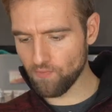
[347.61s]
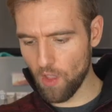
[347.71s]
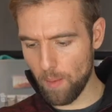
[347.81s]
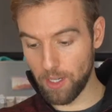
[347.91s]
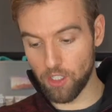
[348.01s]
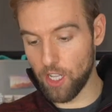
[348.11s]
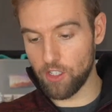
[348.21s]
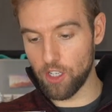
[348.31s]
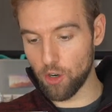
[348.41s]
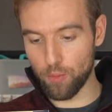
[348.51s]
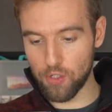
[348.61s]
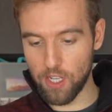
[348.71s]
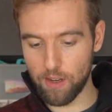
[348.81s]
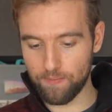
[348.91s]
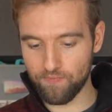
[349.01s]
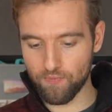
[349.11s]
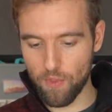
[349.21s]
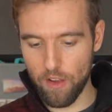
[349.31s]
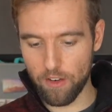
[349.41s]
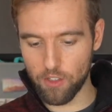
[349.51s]
I mean, it says 0%,
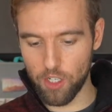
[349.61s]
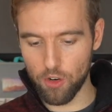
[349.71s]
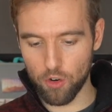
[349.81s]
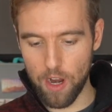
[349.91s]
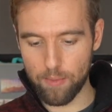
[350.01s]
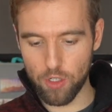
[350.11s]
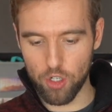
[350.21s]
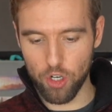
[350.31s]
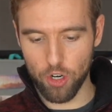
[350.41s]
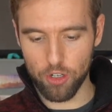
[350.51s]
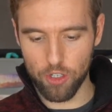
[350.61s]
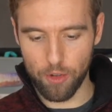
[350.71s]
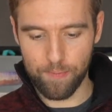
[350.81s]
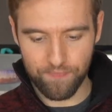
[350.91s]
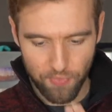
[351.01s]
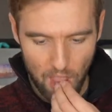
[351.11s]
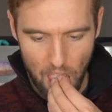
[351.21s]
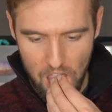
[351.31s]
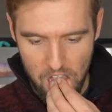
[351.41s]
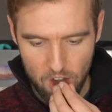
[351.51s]
0 grams of sugar, so.
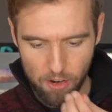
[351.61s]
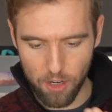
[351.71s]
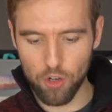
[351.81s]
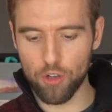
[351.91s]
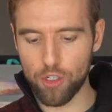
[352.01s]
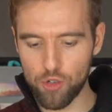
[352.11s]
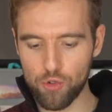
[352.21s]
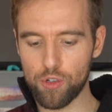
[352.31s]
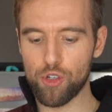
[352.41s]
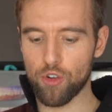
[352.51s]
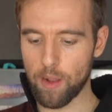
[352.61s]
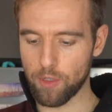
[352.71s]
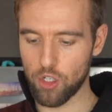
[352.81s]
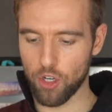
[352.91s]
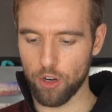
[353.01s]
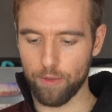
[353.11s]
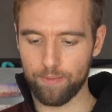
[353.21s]
Oh no, 2 grams of sugar.